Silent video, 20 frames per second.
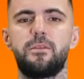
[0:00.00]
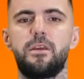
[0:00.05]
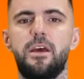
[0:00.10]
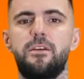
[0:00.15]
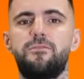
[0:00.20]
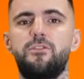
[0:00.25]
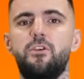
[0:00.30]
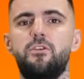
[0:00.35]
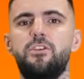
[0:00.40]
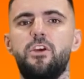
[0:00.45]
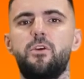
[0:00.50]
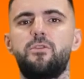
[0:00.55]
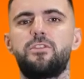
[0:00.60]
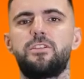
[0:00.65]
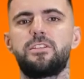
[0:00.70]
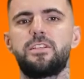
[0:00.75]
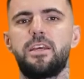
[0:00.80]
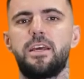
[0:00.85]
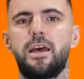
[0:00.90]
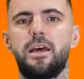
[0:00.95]
If you're
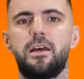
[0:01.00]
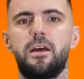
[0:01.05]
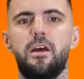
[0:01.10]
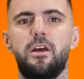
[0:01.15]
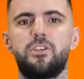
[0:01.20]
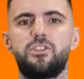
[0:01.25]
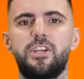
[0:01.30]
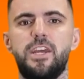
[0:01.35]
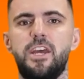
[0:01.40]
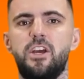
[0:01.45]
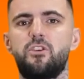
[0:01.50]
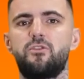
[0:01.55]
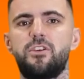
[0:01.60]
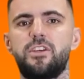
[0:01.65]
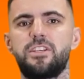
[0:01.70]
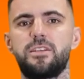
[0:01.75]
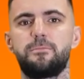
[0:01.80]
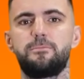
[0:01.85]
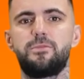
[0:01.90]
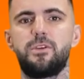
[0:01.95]
noticing a large
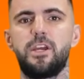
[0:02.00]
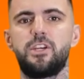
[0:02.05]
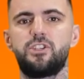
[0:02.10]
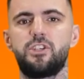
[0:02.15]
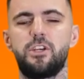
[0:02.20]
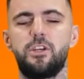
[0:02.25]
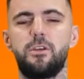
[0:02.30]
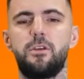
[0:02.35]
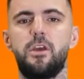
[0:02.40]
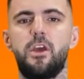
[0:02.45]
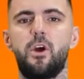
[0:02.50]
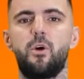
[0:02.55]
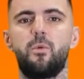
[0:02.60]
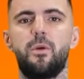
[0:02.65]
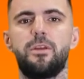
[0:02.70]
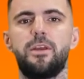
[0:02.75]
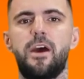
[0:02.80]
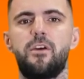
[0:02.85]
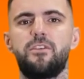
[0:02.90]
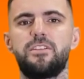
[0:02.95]
increase in pressure
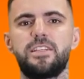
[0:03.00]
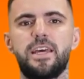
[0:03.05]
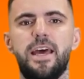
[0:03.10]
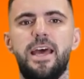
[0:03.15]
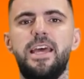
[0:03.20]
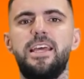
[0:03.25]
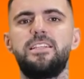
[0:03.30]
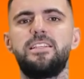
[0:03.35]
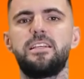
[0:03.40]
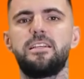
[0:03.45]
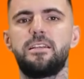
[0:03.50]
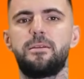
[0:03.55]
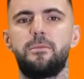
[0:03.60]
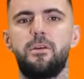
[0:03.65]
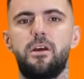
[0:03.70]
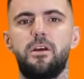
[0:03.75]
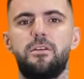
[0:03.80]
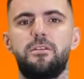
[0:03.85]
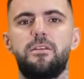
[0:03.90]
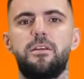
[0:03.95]
when there is a heating
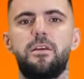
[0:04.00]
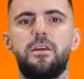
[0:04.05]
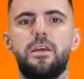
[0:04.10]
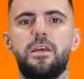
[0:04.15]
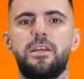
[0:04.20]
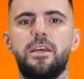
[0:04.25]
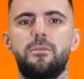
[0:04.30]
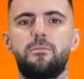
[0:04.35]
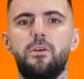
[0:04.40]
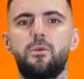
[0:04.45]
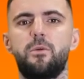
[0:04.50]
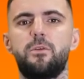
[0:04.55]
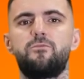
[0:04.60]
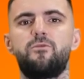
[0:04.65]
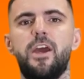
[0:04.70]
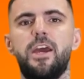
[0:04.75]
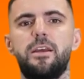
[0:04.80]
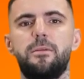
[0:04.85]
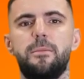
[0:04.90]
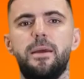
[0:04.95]
demand, then we would
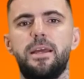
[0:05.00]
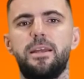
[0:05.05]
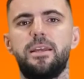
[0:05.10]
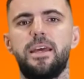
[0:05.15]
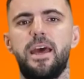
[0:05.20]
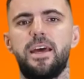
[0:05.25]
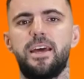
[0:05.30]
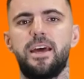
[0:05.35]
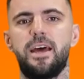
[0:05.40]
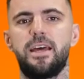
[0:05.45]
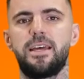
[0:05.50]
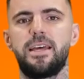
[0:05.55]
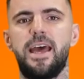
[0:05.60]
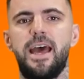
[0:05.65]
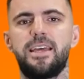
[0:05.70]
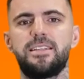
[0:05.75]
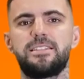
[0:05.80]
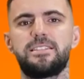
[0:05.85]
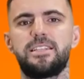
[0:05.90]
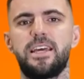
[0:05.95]
recommend getting a
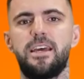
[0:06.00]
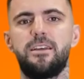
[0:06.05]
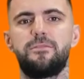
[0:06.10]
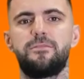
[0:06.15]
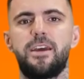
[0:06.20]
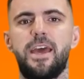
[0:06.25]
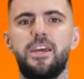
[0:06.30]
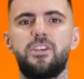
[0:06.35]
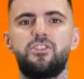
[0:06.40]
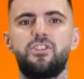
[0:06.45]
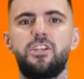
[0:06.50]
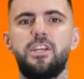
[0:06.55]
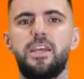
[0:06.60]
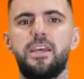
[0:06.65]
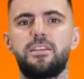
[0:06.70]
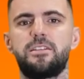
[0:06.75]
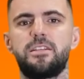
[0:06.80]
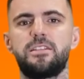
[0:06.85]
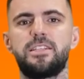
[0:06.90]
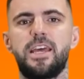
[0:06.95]
gas safe
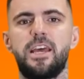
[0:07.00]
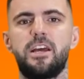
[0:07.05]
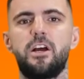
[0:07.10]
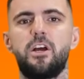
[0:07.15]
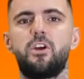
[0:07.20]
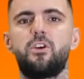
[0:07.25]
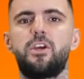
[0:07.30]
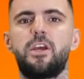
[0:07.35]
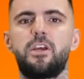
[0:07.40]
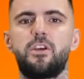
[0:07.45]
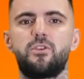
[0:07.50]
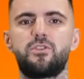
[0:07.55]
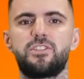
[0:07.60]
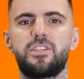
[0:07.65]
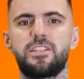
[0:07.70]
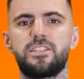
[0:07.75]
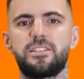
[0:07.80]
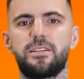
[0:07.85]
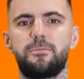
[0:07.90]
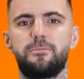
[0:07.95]
engineer to take a look at your
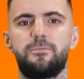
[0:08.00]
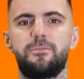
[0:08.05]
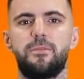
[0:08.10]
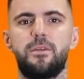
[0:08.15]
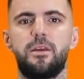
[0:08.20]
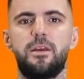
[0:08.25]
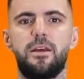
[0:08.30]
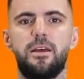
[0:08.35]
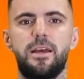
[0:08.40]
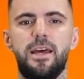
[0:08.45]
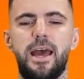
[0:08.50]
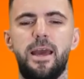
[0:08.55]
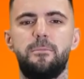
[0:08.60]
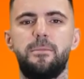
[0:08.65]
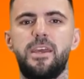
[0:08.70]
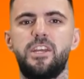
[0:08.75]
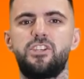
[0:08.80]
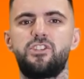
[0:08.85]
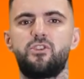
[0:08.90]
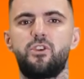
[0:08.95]
system and
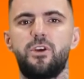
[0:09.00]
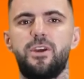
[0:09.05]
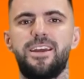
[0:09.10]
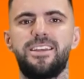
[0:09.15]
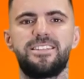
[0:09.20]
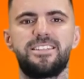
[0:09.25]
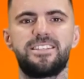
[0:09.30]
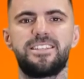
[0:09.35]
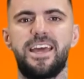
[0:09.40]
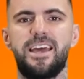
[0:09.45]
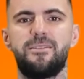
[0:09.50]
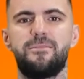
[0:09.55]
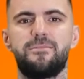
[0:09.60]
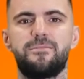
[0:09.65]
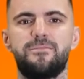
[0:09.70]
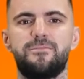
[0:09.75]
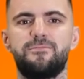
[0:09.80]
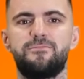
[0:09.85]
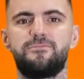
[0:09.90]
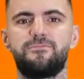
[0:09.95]
make sure it's safe.